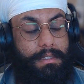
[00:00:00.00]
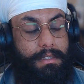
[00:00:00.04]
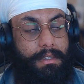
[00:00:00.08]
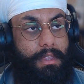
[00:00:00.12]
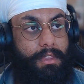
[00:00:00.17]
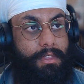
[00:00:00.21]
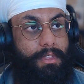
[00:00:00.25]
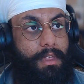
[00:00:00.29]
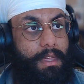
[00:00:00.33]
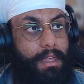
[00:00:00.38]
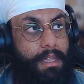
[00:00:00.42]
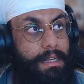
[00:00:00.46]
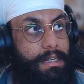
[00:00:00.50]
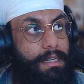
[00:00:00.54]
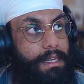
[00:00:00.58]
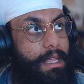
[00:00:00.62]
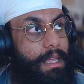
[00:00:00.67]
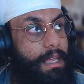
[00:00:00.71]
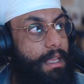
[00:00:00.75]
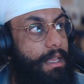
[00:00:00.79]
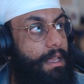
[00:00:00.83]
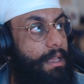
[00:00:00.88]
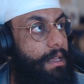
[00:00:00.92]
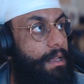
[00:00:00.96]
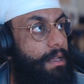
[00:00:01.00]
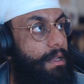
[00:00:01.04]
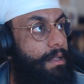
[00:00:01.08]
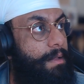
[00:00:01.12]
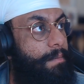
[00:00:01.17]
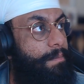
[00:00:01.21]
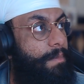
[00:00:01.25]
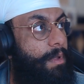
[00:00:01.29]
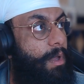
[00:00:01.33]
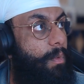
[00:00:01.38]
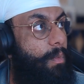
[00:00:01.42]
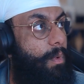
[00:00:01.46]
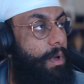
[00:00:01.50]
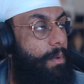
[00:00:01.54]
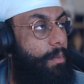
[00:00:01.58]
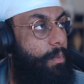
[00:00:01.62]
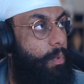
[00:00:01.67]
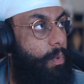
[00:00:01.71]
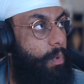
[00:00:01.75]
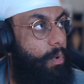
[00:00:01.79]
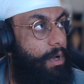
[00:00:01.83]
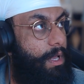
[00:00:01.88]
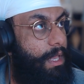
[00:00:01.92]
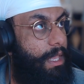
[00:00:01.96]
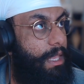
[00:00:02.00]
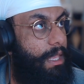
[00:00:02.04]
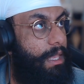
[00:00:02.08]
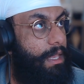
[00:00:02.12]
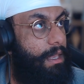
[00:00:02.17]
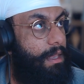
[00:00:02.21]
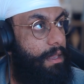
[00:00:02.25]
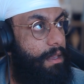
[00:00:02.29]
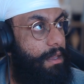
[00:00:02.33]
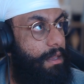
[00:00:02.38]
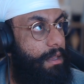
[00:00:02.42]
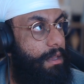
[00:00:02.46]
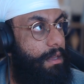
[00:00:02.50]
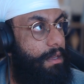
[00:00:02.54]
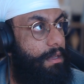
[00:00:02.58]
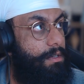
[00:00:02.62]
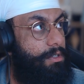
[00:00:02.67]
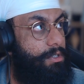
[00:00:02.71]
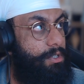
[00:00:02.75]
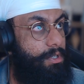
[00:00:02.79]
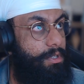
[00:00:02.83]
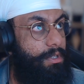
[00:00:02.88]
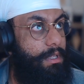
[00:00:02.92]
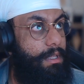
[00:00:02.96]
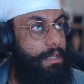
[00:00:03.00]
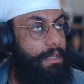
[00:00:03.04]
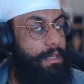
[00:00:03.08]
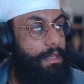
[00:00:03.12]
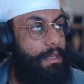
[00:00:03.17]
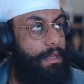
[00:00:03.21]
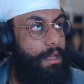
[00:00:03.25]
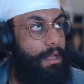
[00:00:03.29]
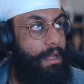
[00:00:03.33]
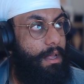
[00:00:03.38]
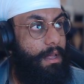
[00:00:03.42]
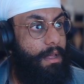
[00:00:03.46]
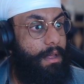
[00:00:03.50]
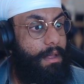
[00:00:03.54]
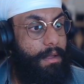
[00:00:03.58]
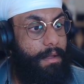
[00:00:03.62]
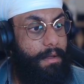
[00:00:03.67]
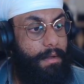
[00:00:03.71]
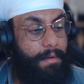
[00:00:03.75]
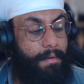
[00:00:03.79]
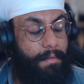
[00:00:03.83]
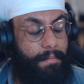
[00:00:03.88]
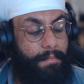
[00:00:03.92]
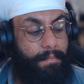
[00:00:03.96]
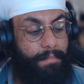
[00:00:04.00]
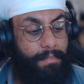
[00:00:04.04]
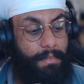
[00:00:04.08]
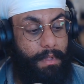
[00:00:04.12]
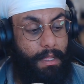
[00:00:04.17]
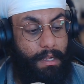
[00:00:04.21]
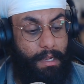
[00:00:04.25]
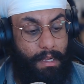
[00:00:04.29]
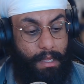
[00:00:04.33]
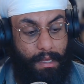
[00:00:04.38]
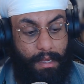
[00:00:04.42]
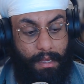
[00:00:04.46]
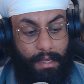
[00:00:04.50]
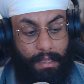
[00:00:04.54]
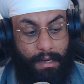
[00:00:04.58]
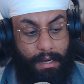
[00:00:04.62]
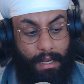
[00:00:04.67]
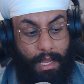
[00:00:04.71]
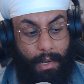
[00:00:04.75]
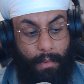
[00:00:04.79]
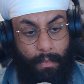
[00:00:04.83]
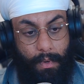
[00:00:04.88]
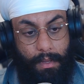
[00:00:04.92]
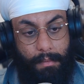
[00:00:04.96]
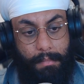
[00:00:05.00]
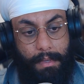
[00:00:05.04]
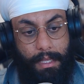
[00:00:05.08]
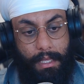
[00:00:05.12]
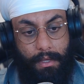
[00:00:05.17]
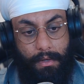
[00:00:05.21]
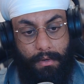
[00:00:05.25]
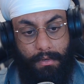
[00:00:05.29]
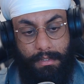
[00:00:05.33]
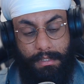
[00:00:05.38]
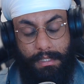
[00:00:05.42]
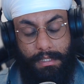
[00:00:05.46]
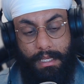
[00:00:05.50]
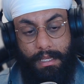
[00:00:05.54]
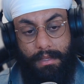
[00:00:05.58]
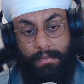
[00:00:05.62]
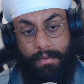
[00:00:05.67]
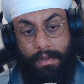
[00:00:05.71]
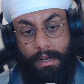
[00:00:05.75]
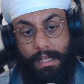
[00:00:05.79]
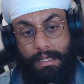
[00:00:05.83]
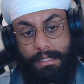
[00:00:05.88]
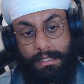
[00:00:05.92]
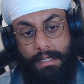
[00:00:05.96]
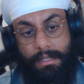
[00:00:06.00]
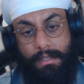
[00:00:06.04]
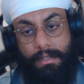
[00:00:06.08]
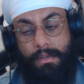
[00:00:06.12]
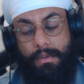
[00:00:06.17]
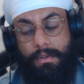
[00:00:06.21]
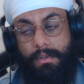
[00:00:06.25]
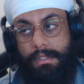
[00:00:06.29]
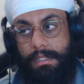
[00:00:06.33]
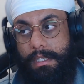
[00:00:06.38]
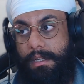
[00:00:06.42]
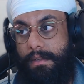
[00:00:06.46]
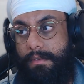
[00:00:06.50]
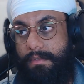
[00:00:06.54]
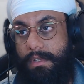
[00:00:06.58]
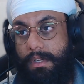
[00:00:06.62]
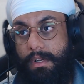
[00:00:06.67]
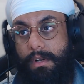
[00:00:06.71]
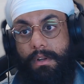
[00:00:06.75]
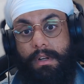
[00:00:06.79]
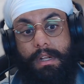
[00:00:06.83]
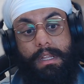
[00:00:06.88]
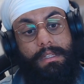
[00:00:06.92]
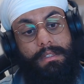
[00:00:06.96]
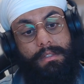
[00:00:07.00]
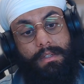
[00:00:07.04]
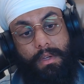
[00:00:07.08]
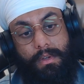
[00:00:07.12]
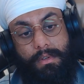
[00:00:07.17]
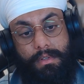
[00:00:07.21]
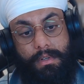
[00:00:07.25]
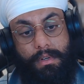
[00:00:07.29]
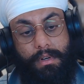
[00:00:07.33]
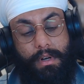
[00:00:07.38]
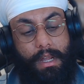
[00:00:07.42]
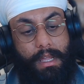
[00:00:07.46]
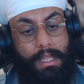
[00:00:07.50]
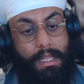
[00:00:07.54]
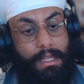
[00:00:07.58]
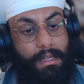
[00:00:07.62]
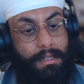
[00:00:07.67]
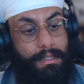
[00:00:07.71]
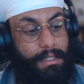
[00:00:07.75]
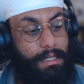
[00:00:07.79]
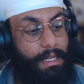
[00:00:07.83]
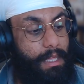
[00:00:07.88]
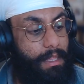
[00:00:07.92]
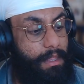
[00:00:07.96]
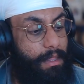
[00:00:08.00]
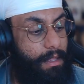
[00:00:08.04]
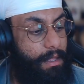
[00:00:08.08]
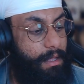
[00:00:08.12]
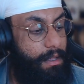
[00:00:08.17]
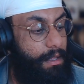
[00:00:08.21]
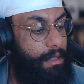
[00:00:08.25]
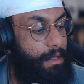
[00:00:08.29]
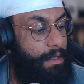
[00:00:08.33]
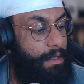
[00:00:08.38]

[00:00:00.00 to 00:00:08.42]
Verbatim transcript: The third day, we're walking to the um, Langar and we meet Gursev. And I said to Gursev, Chalo, let's go to Ranyan together.